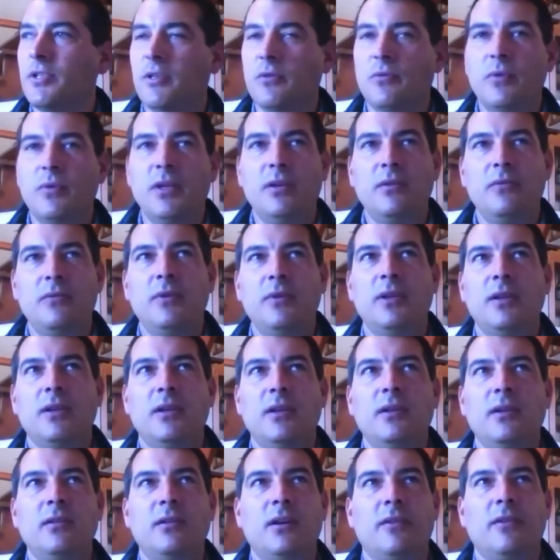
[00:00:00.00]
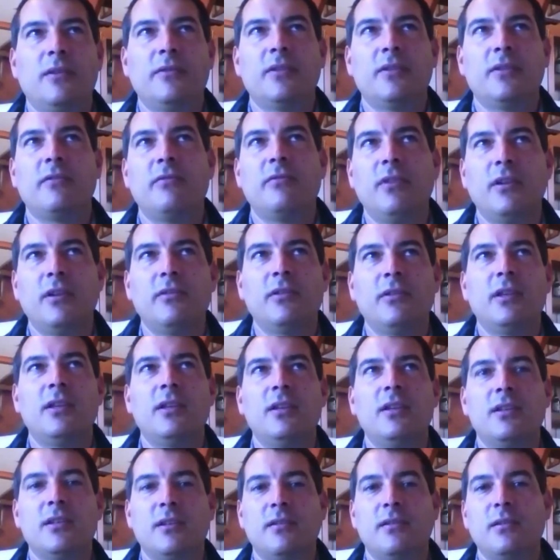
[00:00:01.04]
So we, you know, after 300
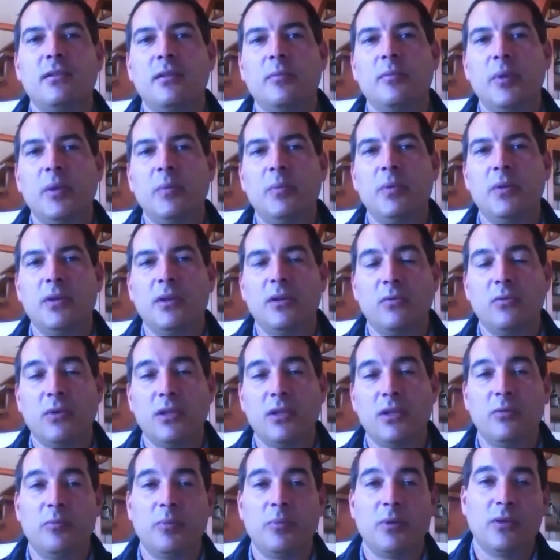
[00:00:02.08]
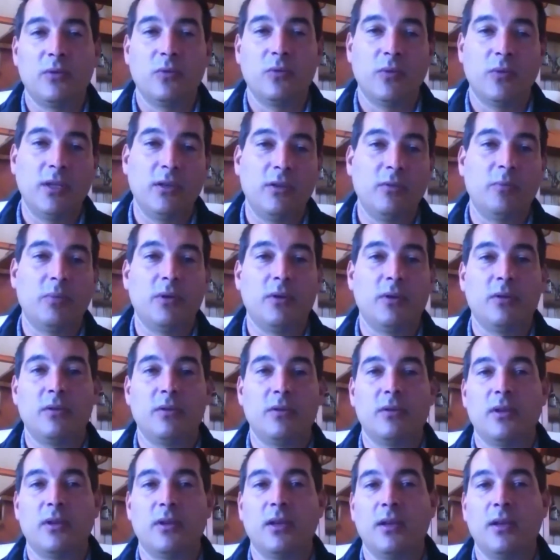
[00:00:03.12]
years, I think the people know what to plant, when to plant,